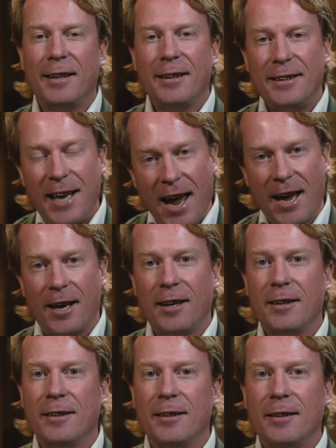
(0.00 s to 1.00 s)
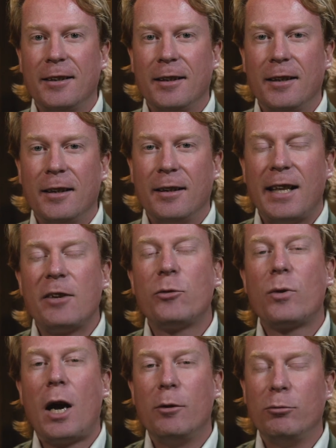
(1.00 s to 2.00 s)
Yeah, that's
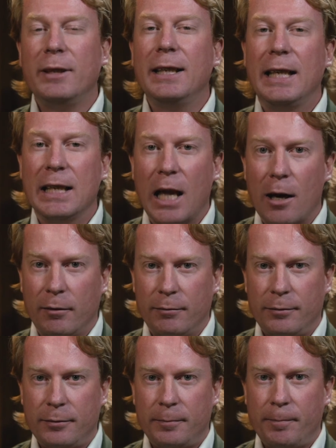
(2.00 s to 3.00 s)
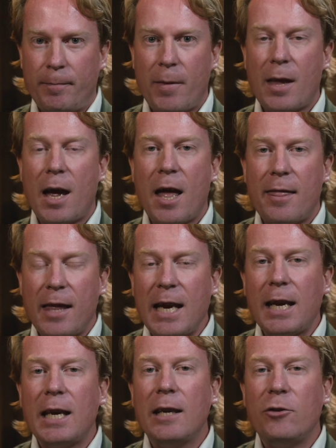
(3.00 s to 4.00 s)
what I really love,
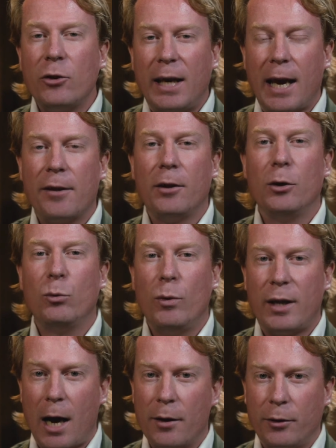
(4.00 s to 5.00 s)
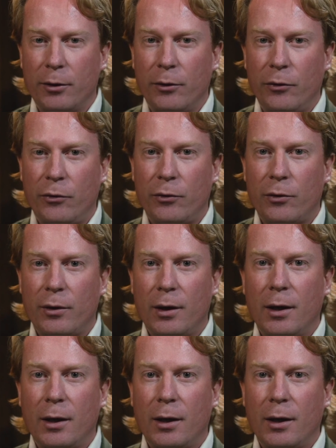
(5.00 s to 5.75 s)
thinking together with others.